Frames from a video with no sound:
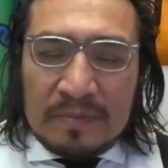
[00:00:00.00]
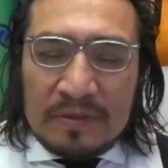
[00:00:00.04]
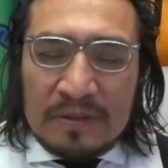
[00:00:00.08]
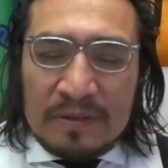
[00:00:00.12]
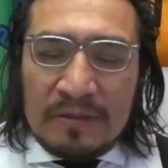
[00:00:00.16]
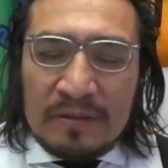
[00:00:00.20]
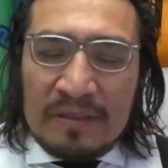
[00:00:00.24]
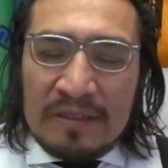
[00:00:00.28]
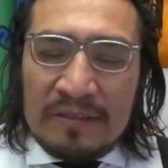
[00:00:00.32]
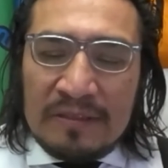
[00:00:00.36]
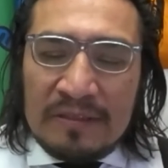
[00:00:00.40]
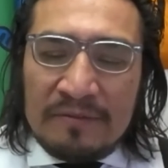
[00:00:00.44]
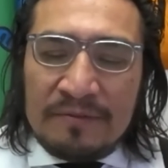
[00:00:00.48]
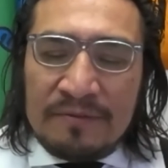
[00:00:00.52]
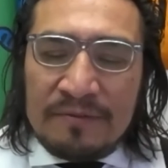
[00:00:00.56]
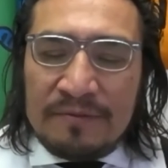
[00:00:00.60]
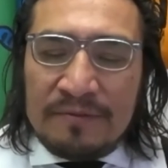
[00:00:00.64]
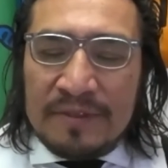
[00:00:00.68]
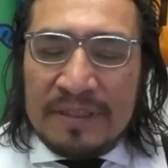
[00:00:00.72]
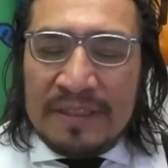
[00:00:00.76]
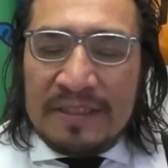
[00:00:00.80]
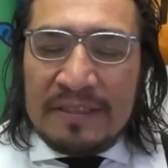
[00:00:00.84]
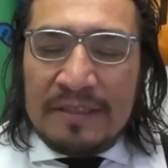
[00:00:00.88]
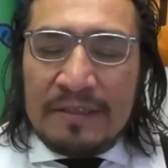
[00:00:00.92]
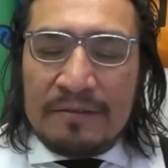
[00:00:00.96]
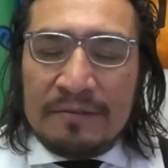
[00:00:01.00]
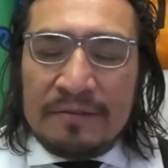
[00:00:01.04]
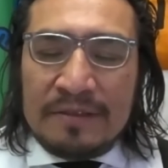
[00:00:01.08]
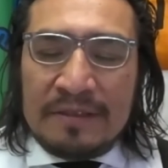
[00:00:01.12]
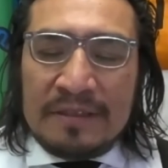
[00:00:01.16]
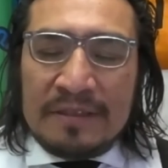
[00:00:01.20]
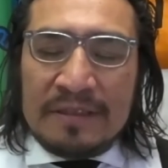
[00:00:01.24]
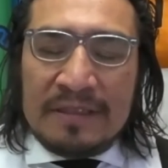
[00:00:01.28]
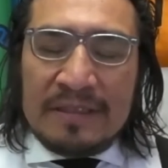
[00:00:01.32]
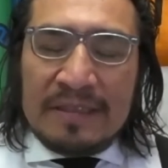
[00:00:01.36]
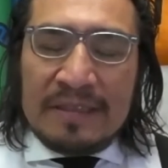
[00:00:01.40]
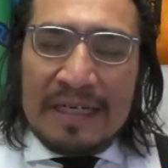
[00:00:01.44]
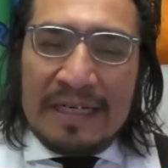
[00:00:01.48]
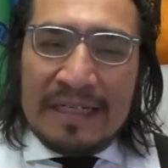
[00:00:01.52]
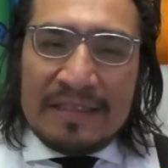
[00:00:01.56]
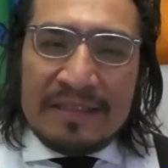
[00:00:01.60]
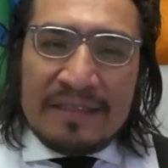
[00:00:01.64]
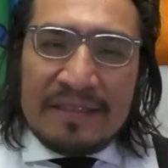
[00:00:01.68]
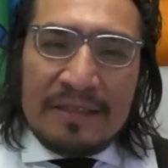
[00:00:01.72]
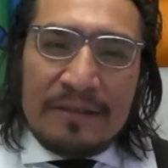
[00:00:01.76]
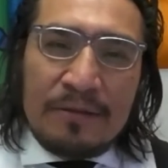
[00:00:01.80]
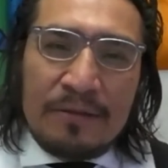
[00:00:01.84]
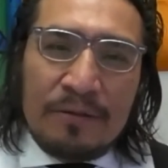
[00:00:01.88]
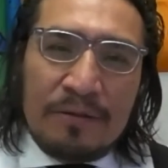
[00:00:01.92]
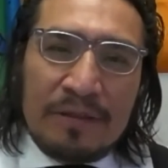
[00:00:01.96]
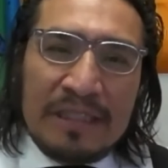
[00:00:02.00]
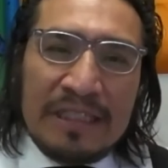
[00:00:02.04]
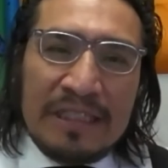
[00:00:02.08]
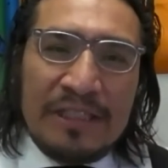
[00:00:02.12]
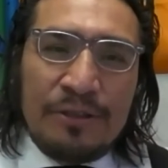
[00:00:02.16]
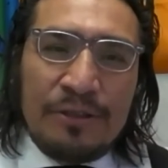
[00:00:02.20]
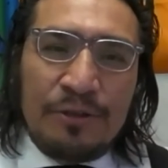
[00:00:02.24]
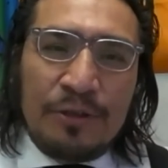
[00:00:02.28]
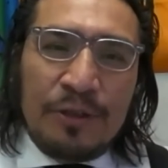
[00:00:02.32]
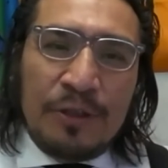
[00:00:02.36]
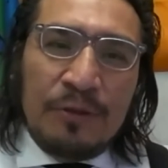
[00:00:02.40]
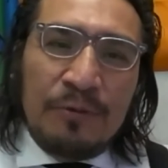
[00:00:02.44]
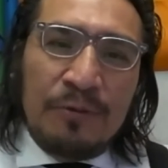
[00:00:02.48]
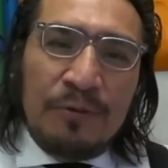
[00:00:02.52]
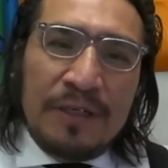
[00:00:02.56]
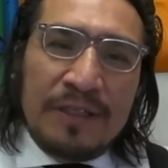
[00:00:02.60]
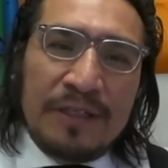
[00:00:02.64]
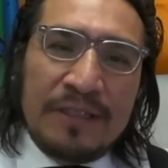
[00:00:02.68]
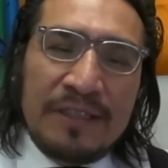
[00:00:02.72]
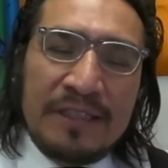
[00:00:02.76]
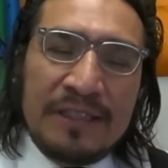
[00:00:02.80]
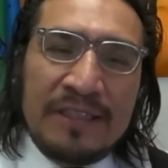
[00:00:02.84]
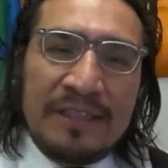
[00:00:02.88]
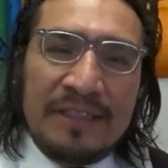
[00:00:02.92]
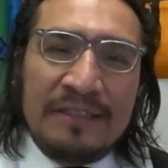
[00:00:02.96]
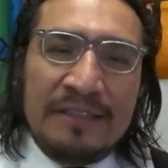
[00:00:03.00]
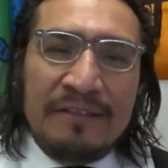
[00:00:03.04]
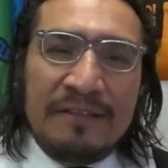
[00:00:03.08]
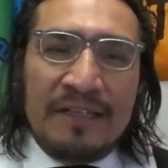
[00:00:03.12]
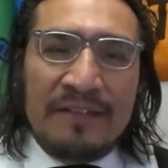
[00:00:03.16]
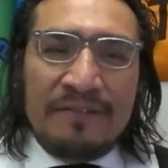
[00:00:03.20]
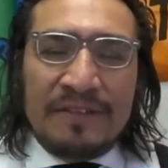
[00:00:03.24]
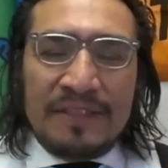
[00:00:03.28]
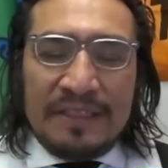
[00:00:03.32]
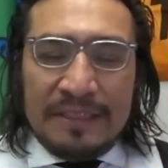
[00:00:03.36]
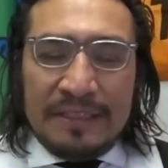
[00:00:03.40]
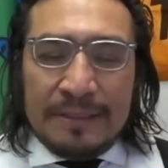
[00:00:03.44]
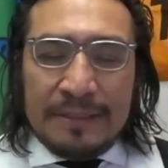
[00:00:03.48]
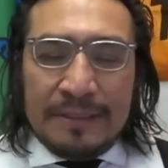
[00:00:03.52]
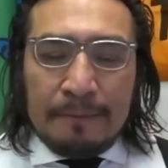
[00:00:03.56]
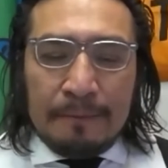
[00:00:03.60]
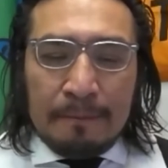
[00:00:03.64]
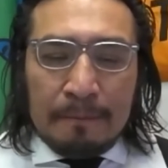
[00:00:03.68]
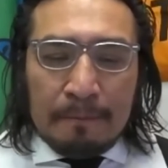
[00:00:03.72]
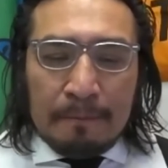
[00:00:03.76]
live without access to clean drinking water year after year.